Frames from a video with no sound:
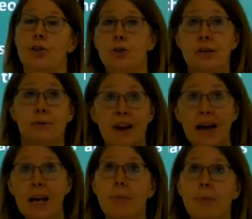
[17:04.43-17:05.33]
to
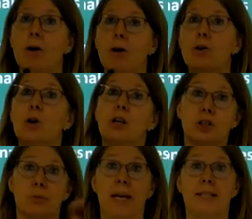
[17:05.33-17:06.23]
develop our
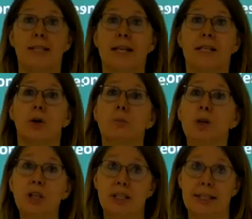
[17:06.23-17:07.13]
knowledge base as a
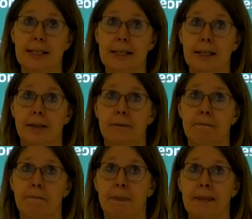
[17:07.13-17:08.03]
community.
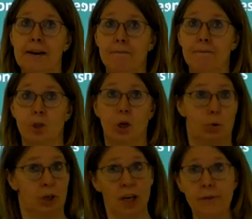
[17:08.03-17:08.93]
Yeah,
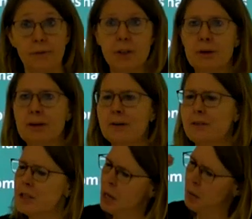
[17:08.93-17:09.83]
so a lot of
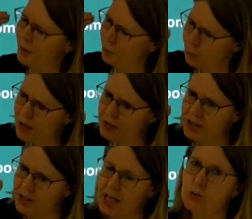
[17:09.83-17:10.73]
experiences, but
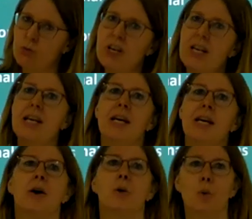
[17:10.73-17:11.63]
what does
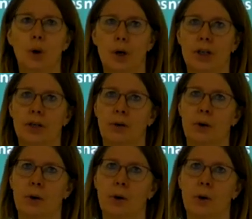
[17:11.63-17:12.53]
really work?
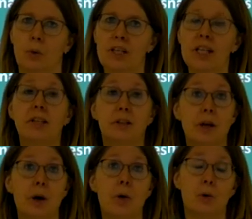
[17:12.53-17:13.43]
We need to
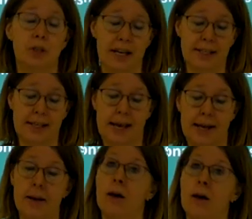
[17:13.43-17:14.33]
know that
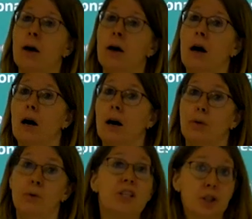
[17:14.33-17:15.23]
and
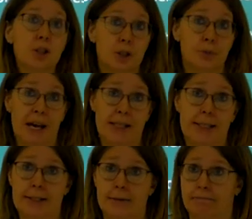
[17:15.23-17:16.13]
research
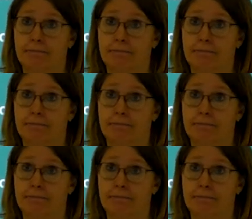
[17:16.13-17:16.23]
based.